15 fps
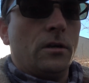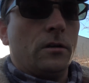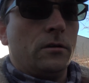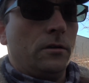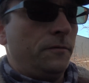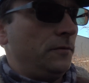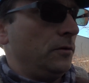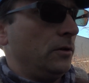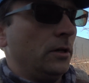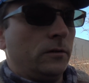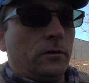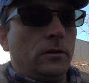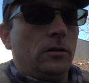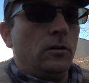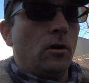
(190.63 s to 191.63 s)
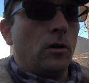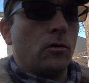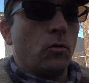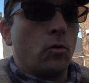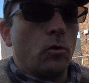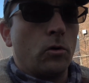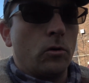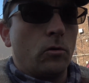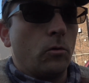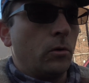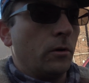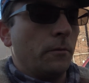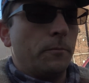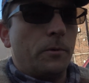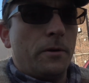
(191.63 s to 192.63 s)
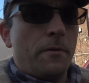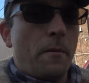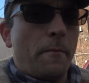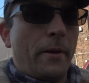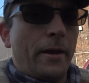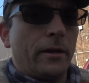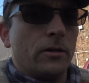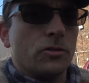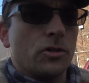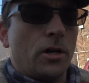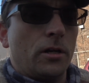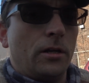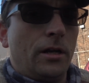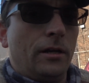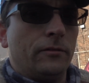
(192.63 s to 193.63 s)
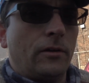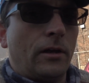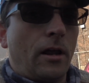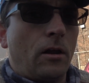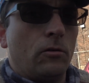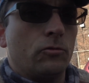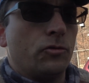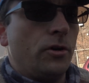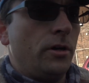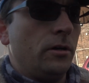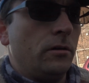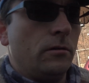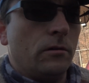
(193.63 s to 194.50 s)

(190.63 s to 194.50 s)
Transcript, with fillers: if you get the Core or the Premium package on hands-on auto training,